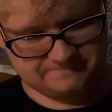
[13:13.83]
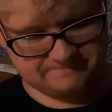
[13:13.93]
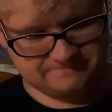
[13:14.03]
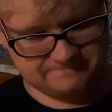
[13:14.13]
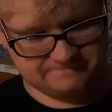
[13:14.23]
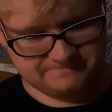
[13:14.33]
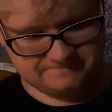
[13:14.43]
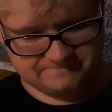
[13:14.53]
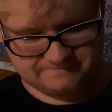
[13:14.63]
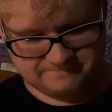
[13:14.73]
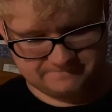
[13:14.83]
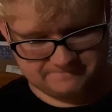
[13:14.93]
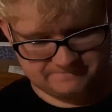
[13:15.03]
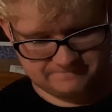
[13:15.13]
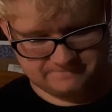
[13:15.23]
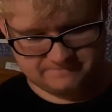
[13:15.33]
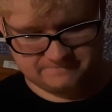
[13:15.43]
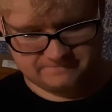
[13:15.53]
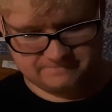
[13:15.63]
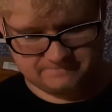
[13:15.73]

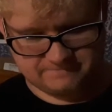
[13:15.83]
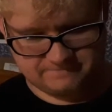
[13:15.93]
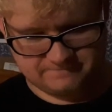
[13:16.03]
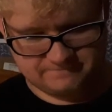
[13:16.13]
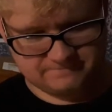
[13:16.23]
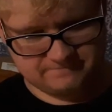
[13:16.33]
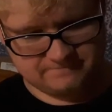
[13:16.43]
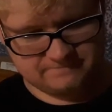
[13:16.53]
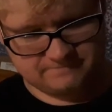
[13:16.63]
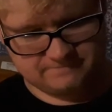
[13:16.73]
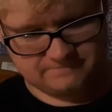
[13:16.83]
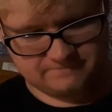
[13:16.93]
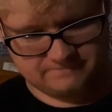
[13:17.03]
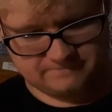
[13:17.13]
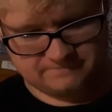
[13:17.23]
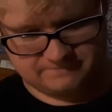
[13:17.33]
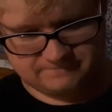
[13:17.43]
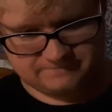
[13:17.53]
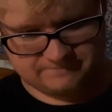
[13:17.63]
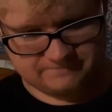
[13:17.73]

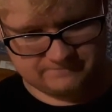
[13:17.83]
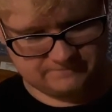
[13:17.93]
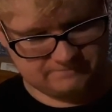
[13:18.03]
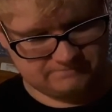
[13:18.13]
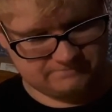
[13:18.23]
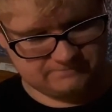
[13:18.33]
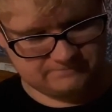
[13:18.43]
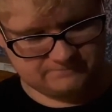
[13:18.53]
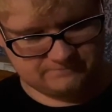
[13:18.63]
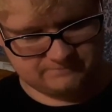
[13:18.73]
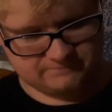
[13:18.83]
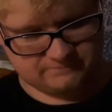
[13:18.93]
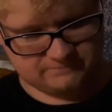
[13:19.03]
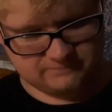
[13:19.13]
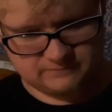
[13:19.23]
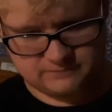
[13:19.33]
Nobody speaks.